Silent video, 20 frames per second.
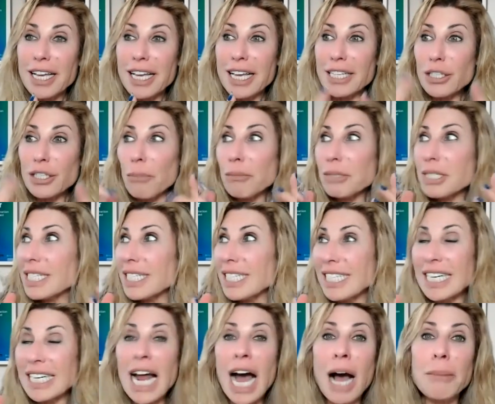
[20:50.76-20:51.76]
it's almost an
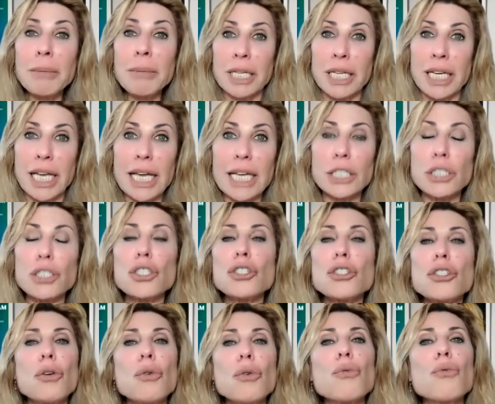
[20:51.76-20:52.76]
anomaly. It's
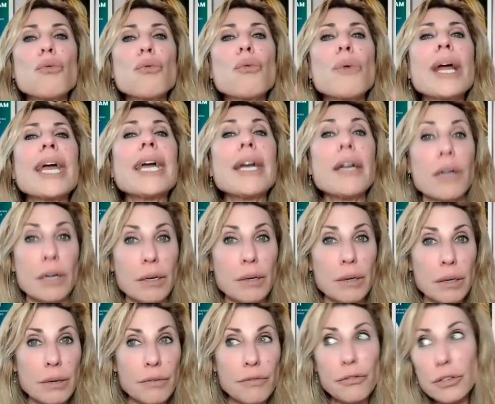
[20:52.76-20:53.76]
so rare.
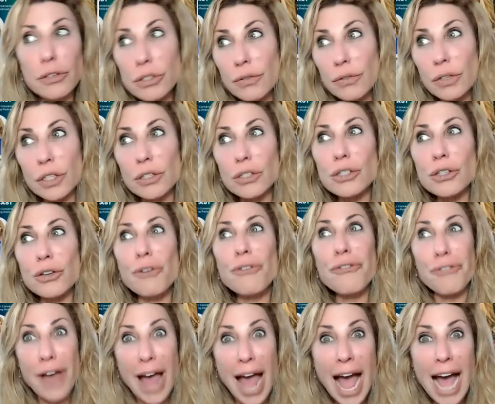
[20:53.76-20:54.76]
First of all, they're so
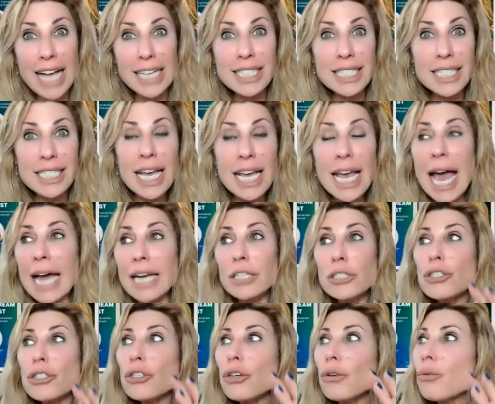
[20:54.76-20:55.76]
fast and
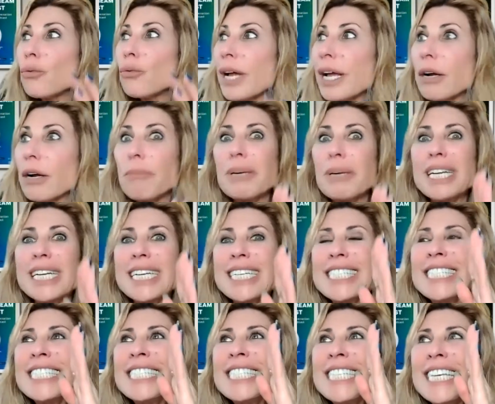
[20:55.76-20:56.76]
it's so rare, but it
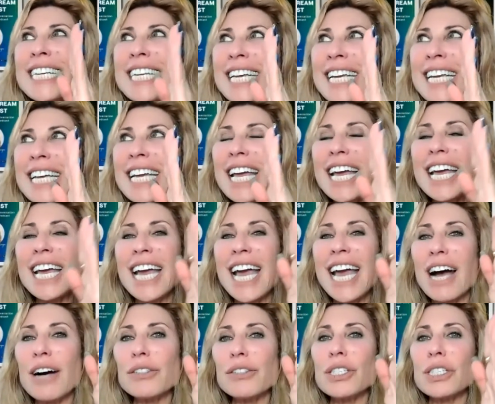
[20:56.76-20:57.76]
is sitting
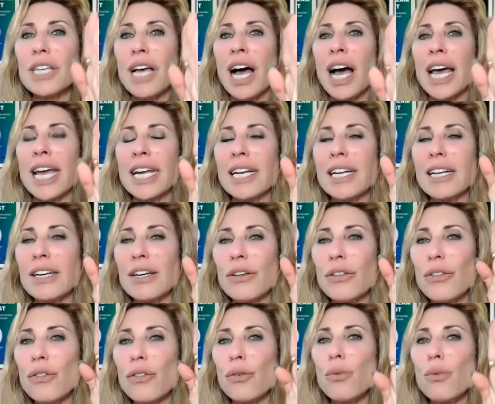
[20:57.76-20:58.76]
outside
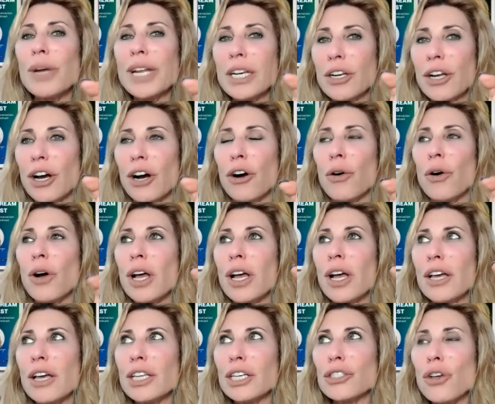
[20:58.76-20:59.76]
the window
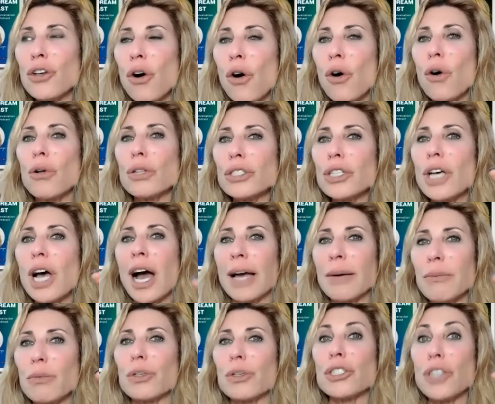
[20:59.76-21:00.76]
this whole
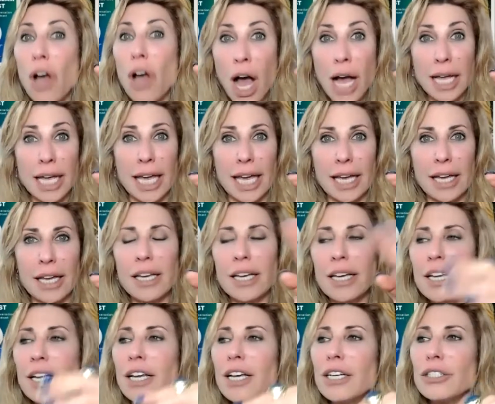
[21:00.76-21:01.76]
time we're talking.
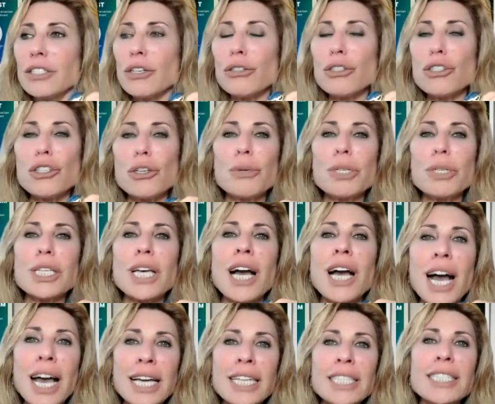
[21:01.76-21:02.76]
So she was
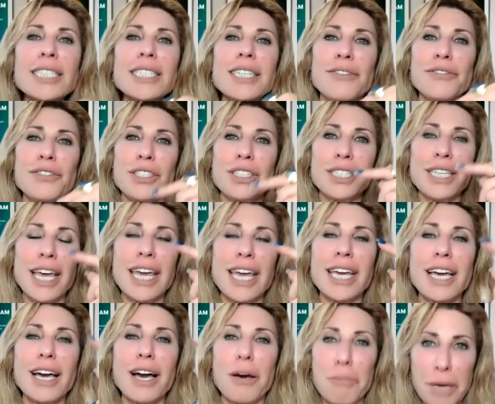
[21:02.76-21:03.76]
kind enough to
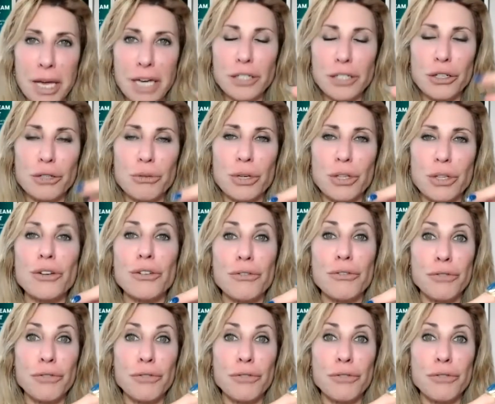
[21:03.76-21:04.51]
take a picture with her